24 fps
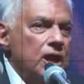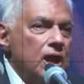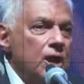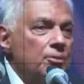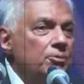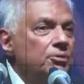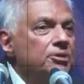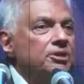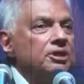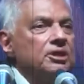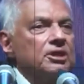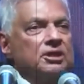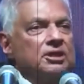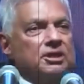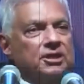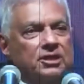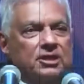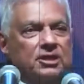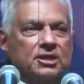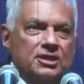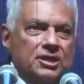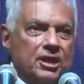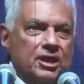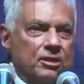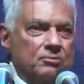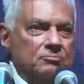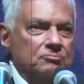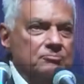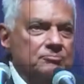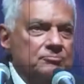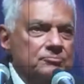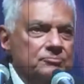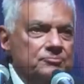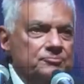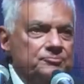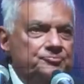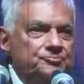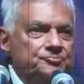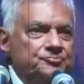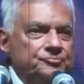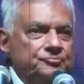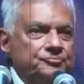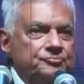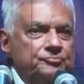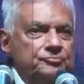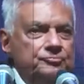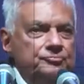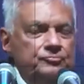The once empty treasury has $8
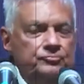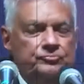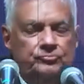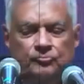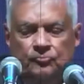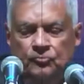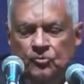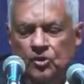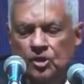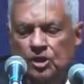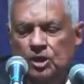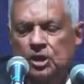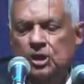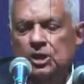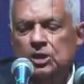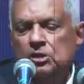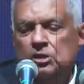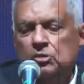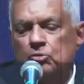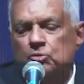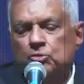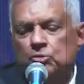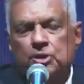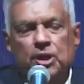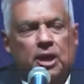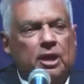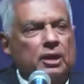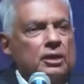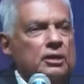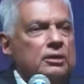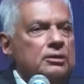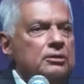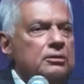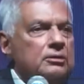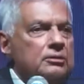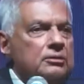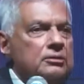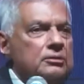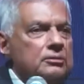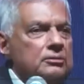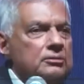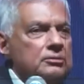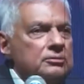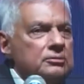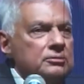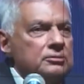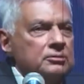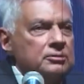billion now. Had
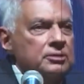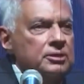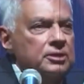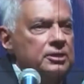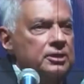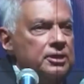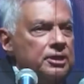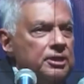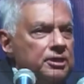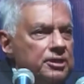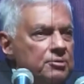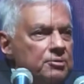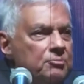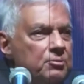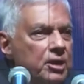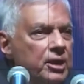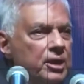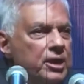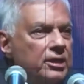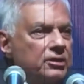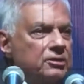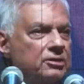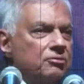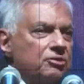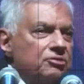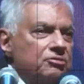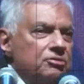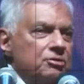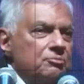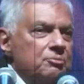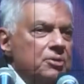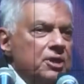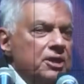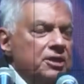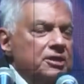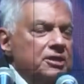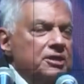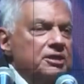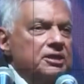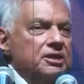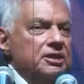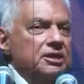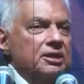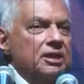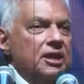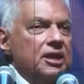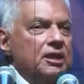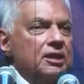I rejected the SLPP's
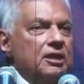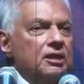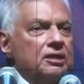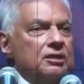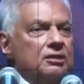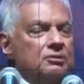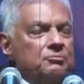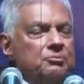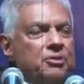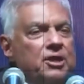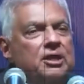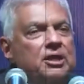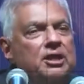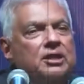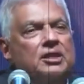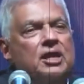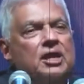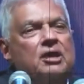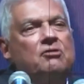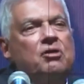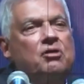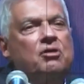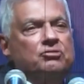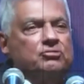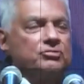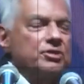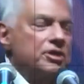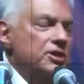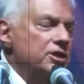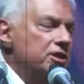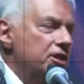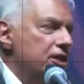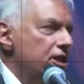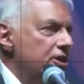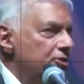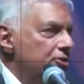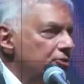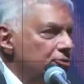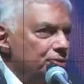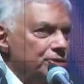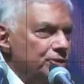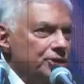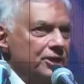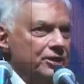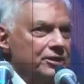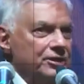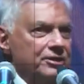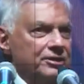support, the rupee would have gone up to
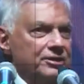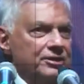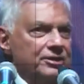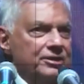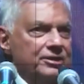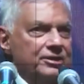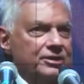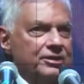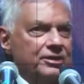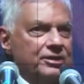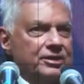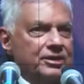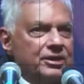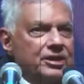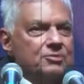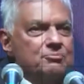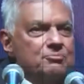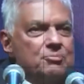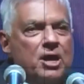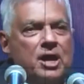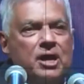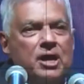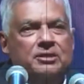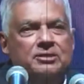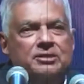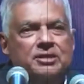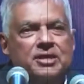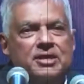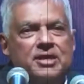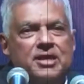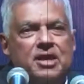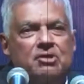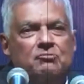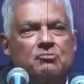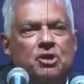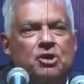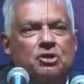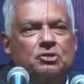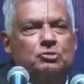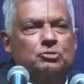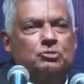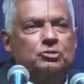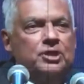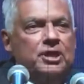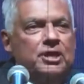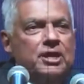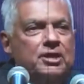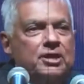more than 450 against the
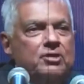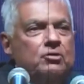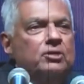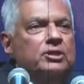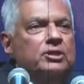dollar.